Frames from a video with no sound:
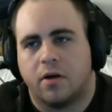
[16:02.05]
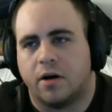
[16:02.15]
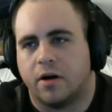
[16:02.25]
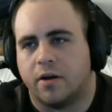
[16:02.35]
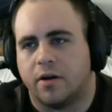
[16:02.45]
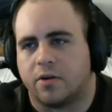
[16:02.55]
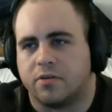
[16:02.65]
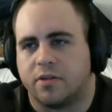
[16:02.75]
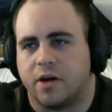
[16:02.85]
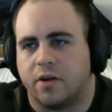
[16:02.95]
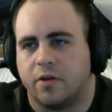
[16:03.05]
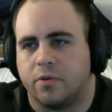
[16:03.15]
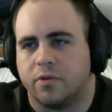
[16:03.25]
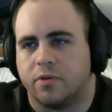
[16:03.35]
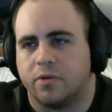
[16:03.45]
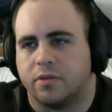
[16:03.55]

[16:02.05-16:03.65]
and it turned out it was